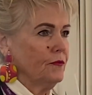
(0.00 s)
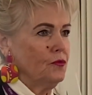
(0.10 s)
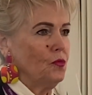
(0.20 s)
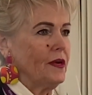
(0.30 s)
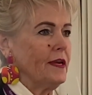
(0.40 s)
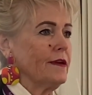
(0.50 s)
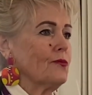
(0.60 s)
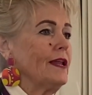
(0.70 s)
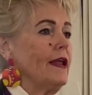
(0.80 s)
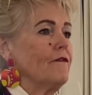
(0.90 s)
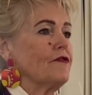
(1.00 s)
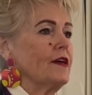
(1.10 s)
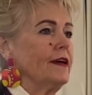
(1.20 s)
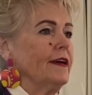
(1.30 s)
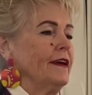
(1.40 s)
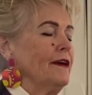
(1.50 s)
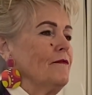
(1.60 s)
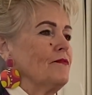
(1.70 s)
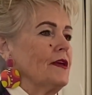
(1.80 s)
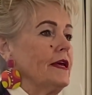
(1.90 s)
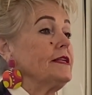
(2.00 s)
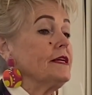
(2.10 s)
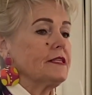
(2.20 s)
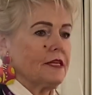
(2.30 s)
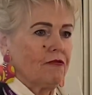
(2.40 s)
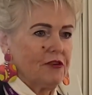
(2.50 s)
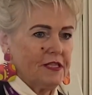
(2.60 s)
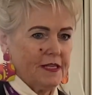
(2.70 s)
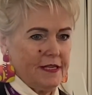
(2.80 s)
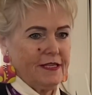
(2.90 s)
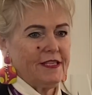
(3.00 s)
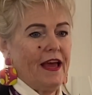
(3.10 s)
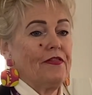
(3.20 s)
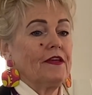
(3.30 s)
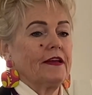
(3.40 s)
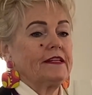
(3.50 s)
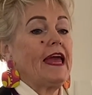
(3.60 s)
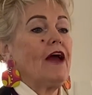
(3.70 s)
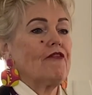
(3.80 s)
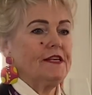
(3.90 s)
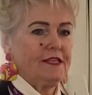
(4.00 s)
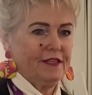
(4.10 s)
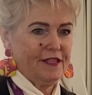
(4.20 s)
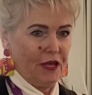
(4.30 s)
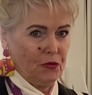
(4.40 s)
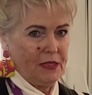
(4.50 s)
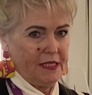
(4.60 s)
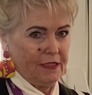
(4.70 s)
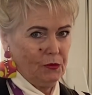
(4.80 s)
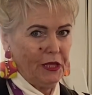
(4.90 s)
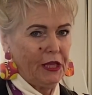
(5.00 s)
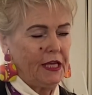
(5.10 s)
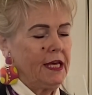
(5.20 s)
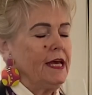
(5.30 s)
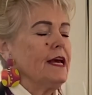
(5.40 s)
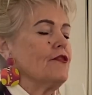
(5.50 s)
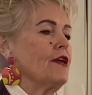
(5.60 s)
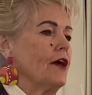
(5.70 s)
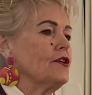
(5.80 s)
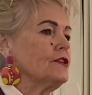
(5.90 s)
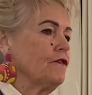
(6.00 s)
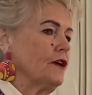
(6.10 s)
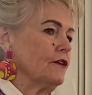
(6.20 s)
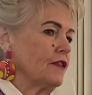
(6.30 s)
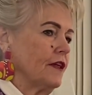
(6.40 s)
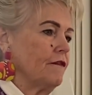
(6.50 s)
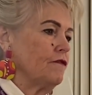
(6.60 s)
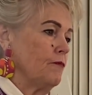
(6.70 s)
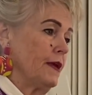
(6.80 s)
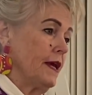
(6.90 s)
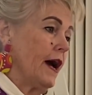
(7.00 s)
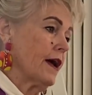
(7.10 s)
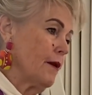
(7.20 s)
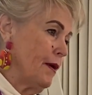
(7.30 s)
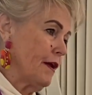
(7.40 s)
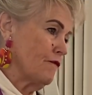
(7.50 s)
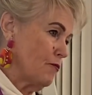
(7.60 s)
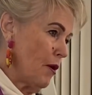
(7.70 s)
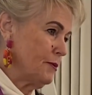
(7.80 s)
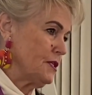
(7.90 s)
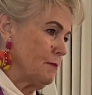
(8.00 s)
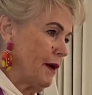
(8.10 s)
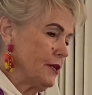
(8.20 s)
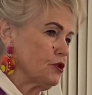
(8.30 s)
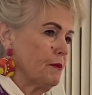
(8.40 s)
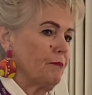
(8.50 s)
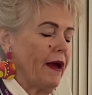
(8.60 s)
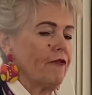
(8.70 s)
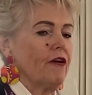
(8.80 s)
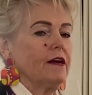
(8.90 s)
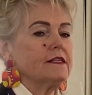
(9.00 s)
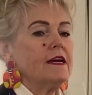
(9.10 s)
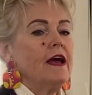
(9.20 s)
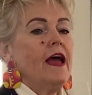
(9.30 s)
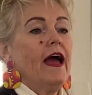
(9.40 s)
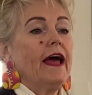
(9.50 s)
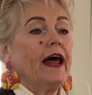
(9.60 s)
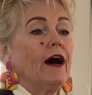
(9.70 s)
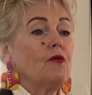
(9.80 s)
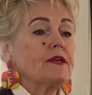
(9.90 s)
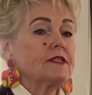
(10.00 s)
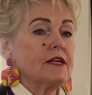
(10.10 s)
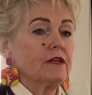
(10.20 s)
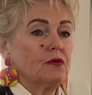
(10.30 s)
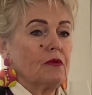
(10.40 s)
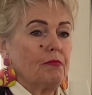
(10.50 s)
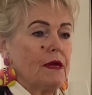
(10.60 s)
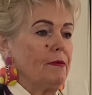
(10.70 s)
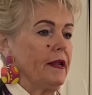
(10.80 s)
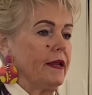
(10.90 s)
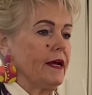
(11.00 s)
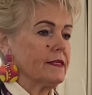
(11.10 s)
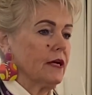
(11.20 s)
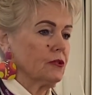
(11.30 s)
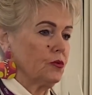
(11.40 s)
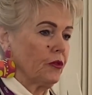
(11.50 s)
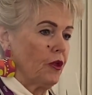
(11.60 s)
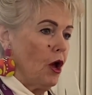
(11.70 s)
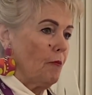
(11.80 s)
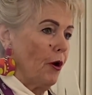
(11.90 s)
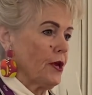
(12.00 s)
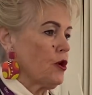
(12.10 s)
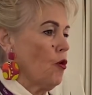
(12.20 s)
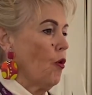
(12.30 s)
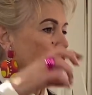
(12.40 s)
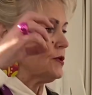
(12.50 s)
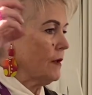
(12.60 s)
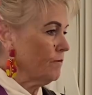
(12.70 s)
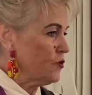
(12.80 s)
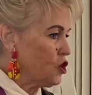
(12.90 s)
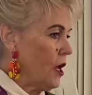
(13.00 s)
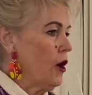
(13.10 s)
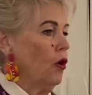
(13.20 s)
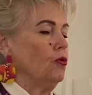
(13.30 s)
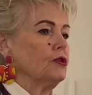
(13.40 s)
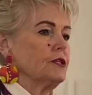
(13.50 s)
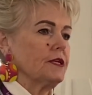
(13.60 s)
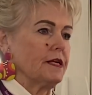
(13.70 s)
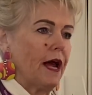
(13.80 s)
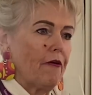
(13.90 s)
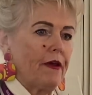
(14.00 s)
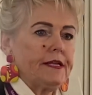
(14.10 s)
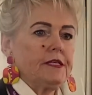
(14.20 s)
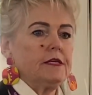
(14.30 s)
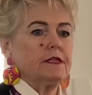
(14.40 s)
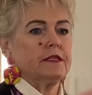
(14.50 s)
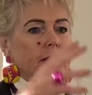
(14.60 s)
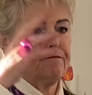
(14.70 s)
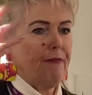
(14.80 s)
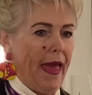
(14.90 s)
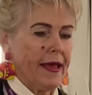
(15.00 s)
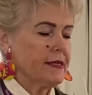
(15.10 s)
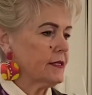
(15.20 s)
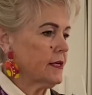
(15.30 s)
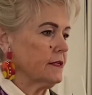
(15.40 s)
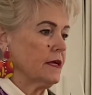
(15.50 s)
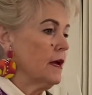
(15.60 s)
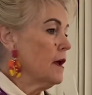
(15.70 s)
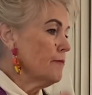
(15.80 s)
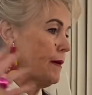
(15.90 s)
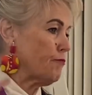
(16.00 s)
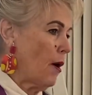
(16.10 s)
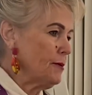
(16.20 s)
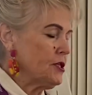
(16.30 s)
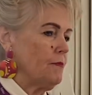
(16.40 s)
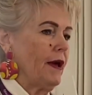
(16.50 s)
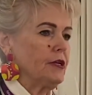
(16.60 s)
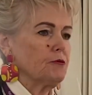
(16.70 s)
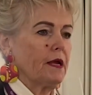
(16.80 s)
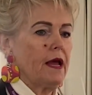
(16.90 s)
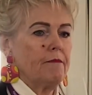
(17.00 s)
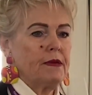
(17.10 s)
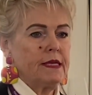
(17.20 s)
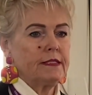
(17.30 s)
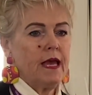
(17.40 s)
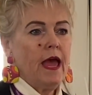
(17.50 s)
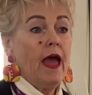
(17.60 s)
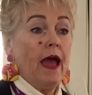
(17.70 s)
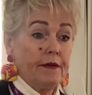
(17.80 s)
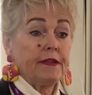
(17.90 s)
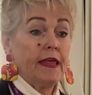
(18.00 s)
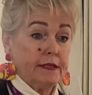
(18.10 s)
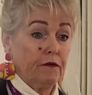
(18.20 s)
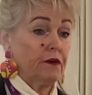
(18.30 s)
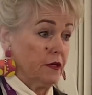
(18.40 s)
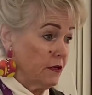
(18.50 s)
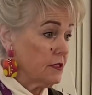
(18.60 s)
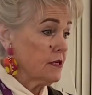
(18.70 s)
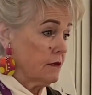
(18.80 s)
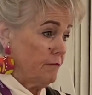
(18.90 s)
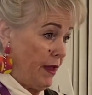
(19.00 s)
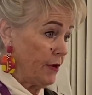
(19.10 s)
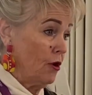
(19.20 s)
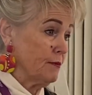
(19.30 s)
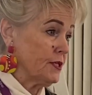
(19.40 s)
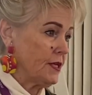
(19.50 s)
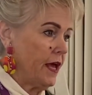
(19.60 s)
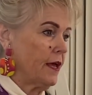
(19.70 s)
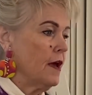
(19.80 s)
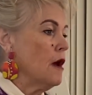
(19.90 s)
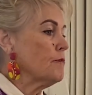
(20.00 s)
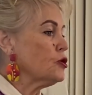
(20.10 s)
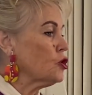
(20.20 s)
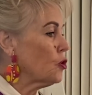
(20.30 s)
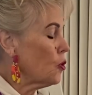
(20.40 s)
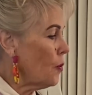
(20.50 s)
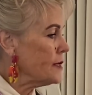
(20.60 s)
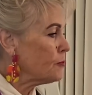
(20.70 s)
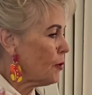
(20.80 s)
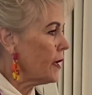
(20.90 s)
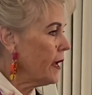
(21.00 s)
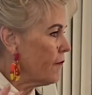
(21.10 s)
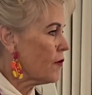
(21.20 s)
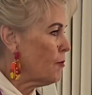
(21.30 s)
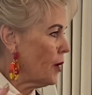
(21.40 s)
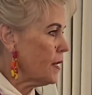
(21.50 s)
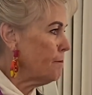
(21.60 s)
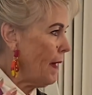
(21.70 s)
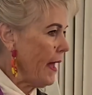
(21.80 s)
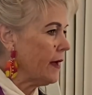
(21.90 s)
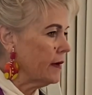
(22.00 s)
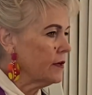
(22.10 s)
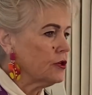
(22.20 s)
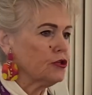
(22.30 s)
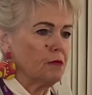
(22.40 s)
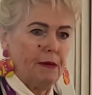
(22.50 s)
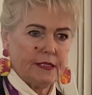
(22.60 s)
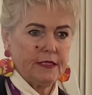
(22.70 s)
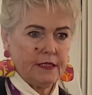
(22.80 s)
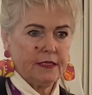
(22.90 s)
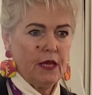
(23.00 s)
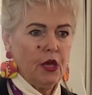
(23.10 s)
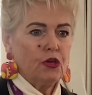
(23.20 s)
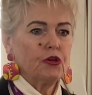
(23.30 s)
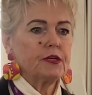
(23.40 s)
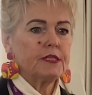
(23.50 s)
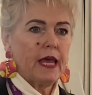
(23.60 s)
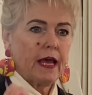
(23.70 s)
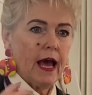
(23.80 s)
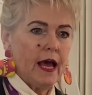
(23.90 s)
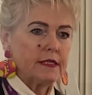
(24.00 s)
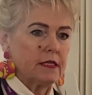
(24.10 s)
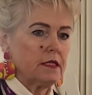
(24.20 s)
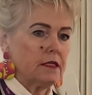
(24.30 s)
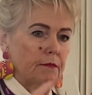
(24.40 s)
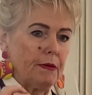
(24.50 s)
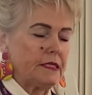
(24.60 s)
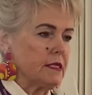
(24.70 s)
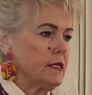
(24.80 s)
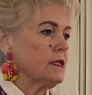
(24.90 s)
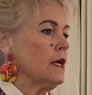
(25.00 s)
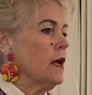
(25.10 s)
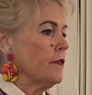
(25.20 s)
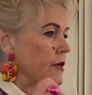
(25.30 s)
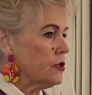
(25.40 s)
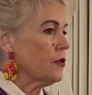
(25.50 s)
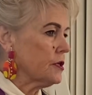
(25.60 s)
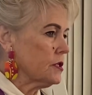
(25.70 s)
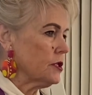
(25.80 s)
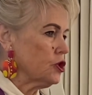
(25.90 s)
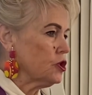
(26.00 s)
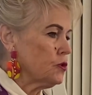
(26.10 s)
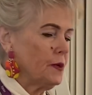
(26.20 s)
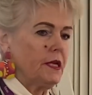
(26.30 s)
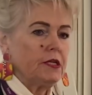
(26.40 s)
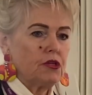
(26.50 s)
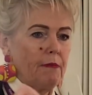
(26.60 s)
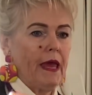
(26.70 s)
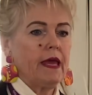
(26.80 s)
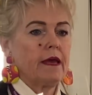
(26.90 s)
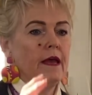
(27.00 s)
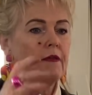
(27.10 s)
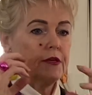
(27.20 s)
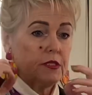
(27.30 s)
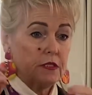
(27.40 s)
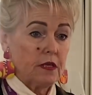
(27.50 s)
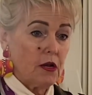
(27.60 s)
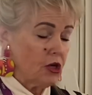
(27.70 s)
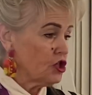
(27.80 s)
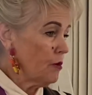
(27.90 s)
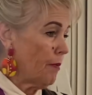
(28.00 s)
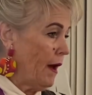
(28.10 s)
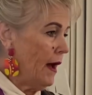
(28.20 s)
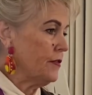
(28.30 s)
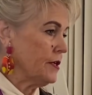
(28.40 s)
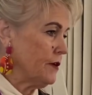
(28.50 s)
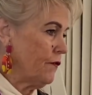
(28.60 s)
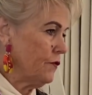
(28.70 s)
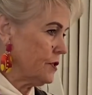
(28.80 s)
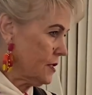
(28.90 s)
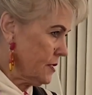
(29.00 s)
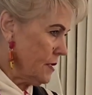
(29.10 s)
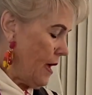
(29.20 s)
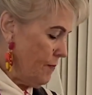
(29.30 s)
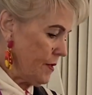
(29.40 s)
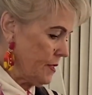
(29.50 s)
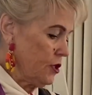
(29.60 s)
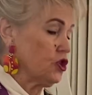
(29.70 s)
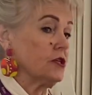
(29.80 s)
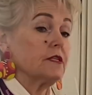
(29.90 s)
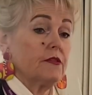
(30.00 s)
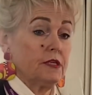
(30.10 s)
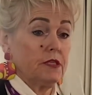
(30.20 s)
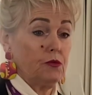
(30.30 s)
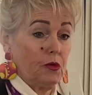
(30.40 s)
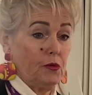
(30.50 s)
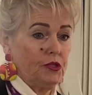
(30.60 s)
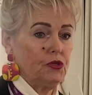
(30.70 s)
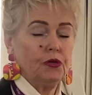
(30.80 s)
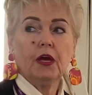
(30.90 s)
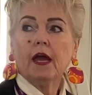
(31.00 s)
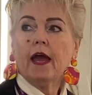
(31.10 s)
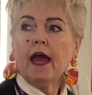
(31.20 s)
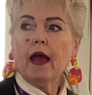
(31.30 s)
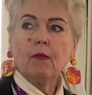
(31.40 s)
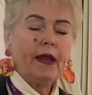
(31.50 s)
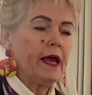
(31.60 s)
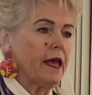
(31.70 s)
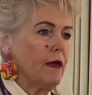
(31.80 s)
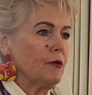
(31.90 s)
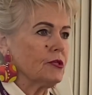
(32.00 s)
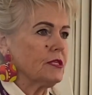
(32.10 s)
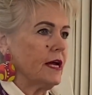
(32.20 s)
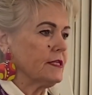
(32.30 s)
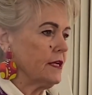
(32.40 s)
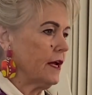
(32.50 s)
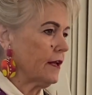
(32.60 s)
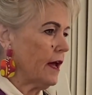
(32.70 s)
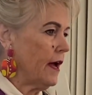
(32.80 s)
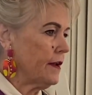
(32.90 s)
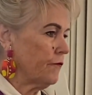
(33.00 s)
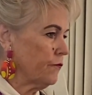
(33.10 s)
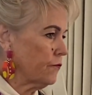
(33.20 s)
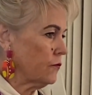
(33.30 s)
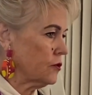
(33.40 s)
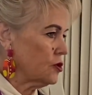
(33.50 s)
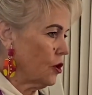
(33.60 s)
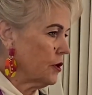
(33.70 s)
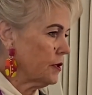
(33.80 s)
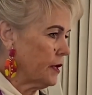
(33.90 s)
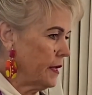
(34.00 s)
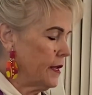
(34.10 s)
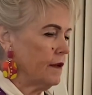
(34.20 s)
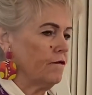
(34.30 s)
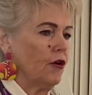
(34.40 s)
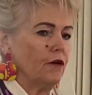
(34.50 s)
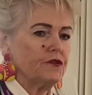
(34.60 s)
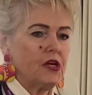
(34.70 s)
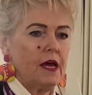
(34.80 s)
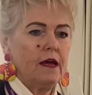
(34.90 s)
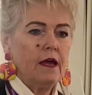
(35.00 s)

We love the idiosyncrasies and the characters that we deal with. The other difficult thing for me, I come out of a property management background, and I always dealt with people, and I dealt with body corps and shareholders and directors and banks and big property management companies, and they're difficult, make no mistake, but you could always bring everybody back to business. You could say, guys, this is a business, these are the decisions we need to make, this is the logic behind the decisions, and this is what we do. And when I came on site and I kind of started getting involved here,